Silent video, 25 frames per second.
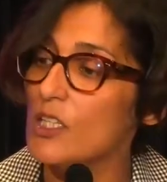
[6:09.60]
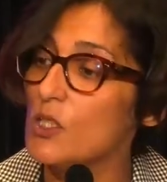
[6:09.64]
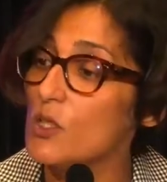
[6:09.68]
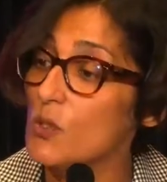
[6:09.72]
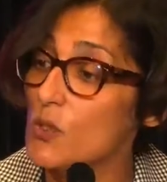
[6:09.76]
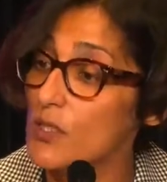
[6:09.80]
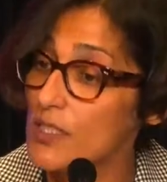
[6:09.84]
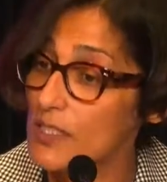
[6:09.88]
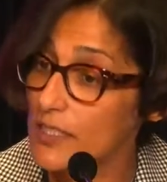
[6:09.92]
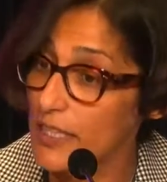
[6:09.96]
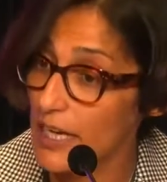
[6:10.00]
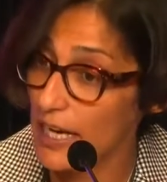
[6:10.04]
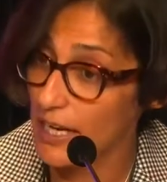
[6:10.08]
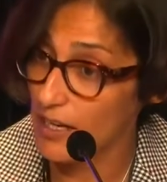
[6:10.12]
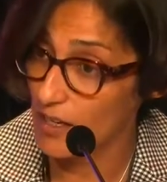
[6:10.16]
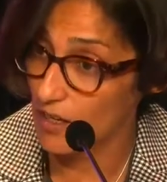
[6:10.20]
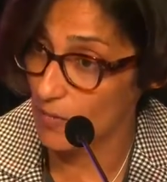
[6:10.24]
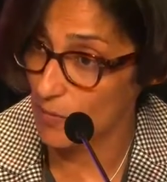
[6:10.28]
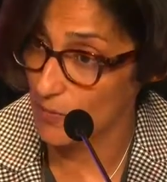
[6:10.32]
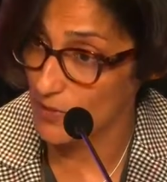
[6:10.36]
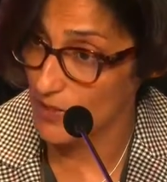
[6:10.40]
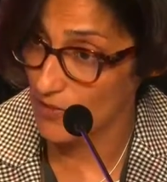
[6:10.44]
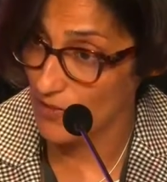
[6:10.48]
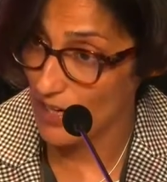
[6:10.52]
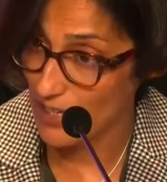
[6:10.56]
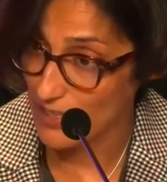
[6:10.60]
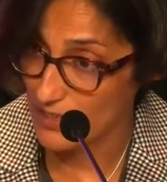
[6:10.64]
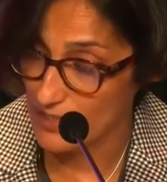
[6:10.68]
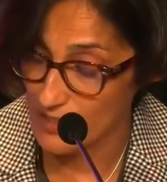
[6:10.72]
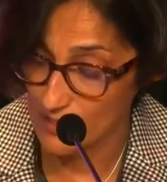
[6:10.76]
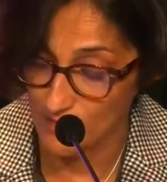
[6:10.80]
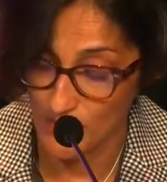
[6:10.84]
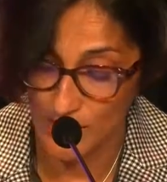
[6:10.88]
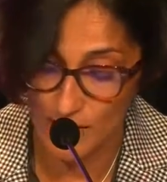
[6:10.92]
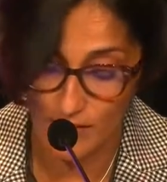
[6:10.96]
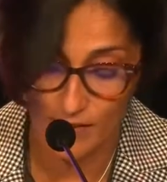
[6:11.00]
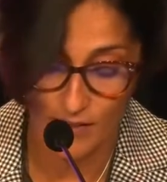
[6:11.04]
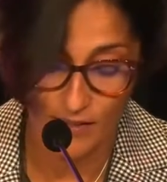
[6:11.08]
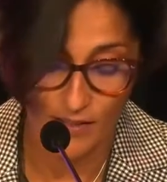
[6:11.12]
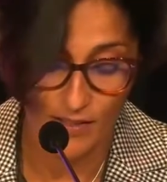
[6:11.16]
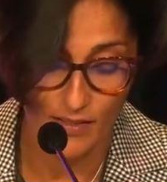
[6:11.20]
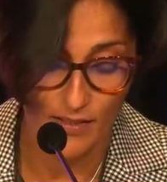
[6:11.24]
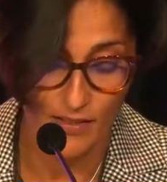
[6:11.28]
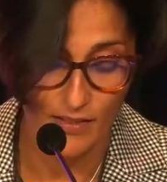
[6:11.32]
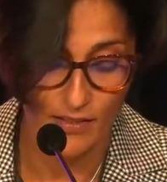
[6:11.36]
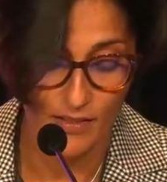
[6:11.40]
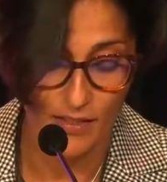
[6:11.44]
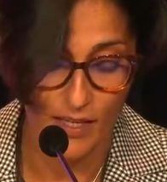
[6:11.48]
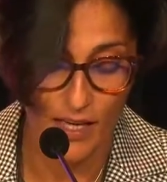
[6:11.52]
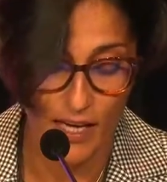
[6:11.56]
to scale up their
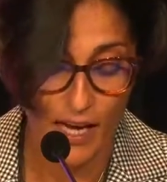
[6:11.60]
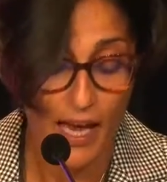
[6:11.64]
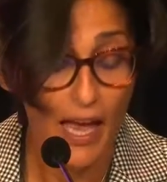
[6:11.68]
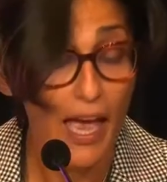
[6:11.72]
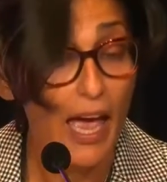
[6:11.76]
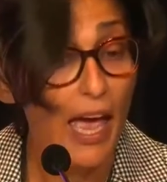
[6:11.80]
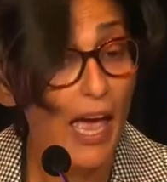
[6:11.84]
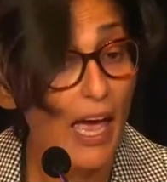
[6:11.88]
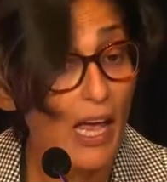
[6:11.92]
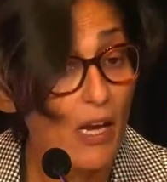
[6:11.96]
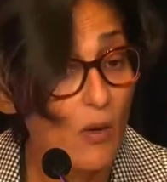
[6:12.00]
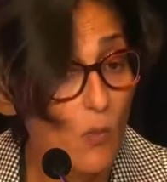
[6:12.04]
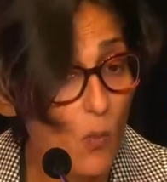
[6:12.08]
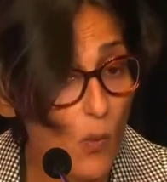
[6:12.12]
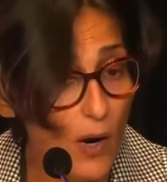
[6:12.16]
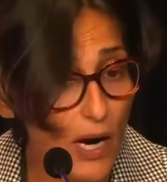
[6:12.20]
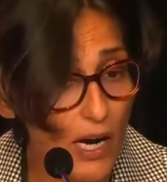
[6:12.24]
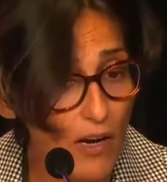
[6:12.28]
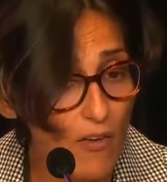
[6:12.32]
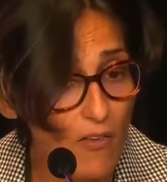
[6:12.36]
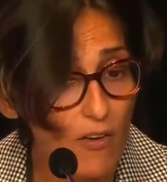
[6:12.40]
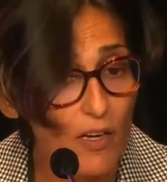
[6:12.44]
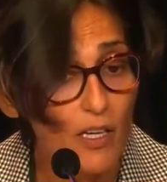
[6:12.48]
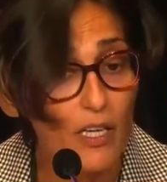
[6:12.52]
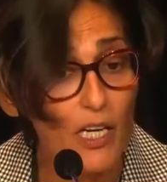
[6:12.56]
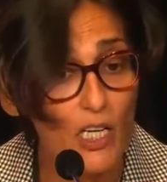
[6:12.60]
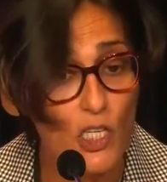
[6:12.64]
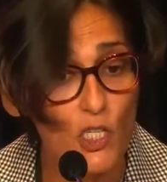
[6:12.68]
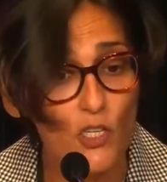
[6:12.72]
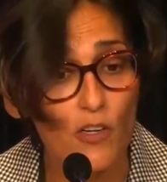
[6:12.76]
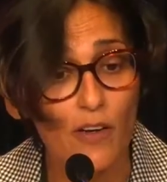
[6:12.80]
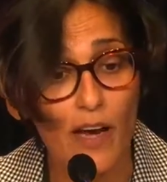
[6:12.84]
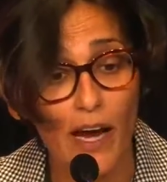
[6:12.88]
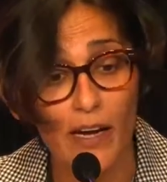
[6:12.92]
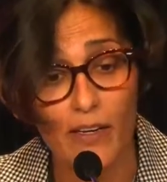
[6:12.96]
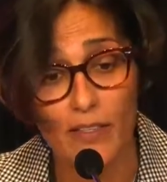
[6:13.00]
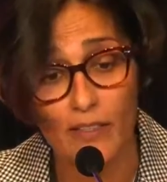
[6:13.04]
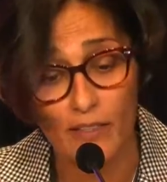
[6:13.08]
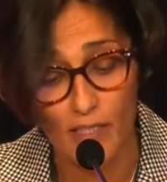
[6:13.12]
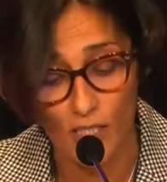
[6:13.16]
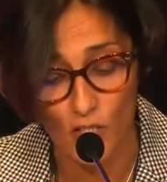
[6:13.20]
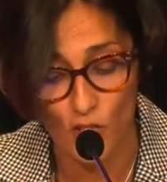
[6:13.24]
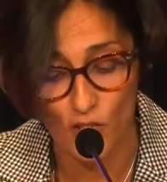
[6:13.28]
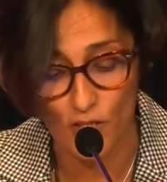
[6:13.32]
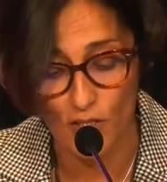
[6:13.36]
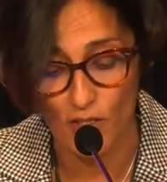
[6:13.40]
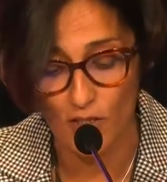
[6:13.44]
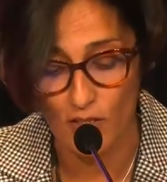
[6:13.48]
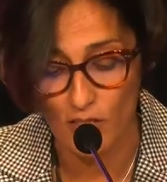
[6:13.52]
activities and where cultural heritage